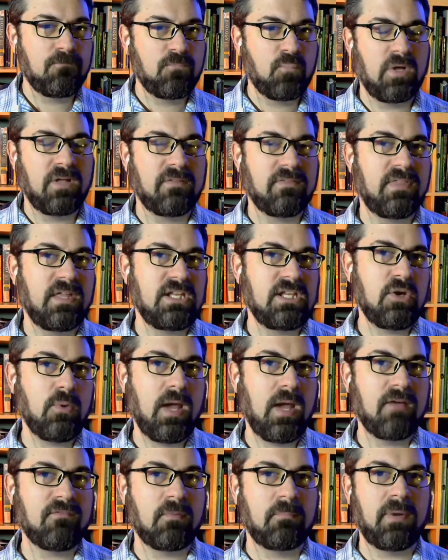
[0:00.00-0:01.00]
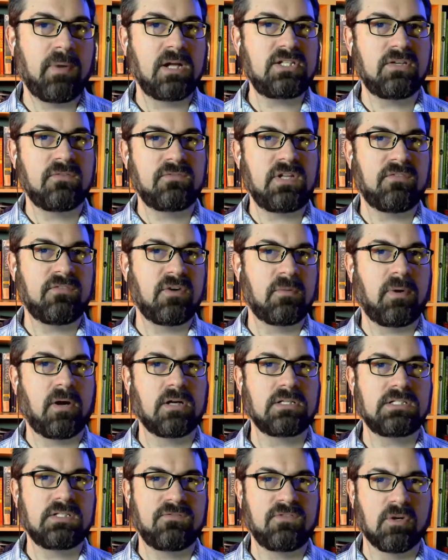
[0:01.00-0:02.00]
Well, then you have a bunch of different
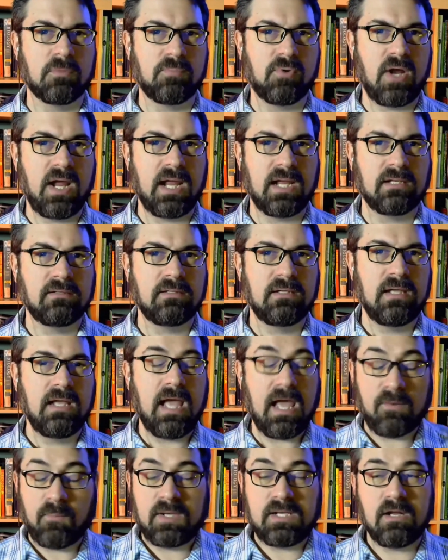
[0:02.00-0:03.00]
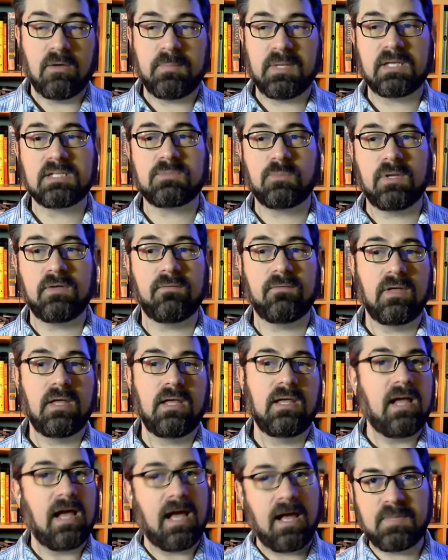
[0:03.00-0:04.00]
parts of your brain. And we know because
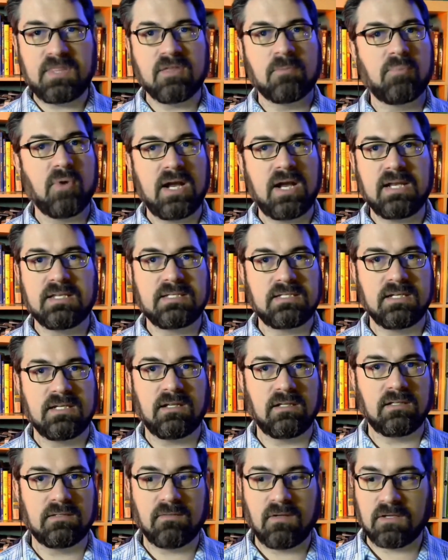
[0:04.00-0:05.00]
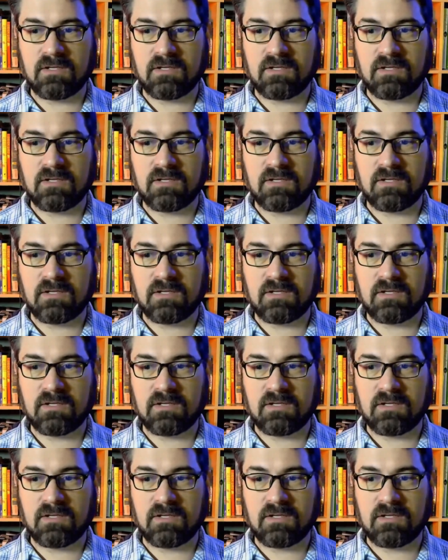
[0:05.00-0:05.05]
the brain is still